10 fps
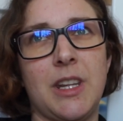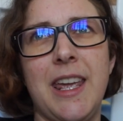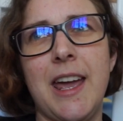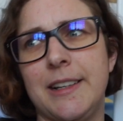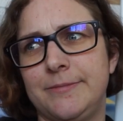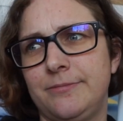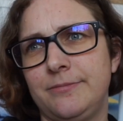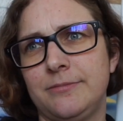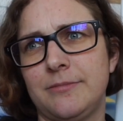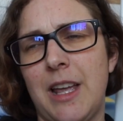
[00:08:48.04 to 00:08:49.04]
Yeah,
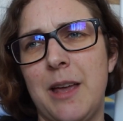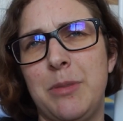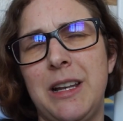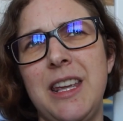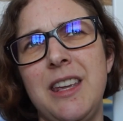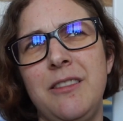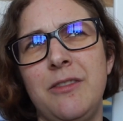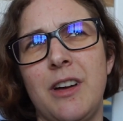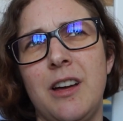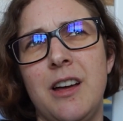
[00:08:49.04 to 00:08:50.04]
I
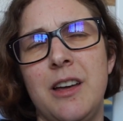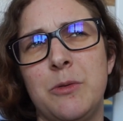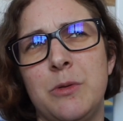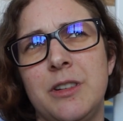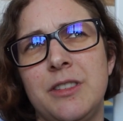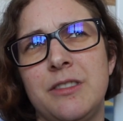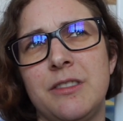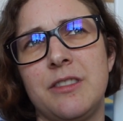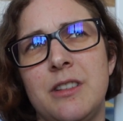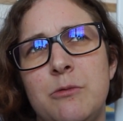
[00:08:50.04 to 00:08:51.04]
believe I was
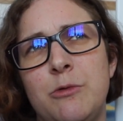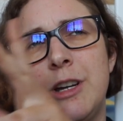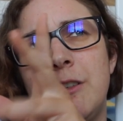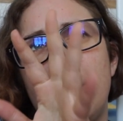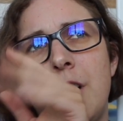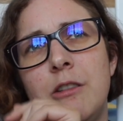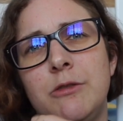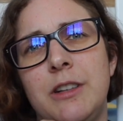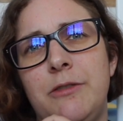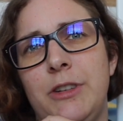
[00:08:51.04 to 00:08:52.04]
somewhere
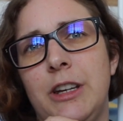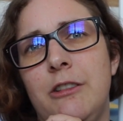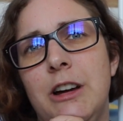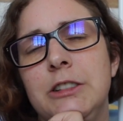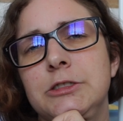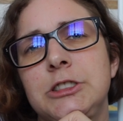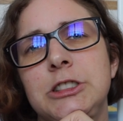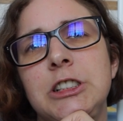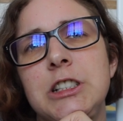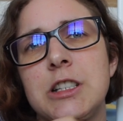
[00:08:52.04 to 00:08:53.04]
around, they figure
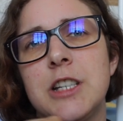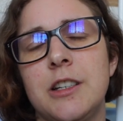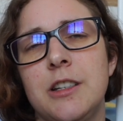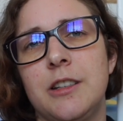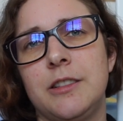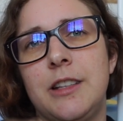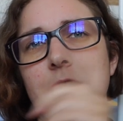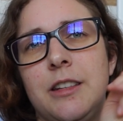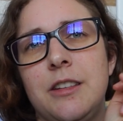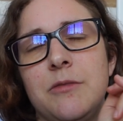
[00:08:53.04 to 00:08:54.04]
out
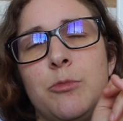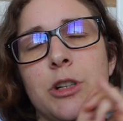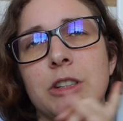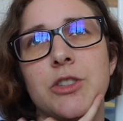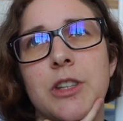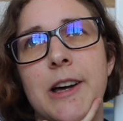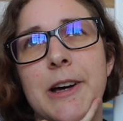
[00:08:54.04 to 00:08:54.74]
that he's breached.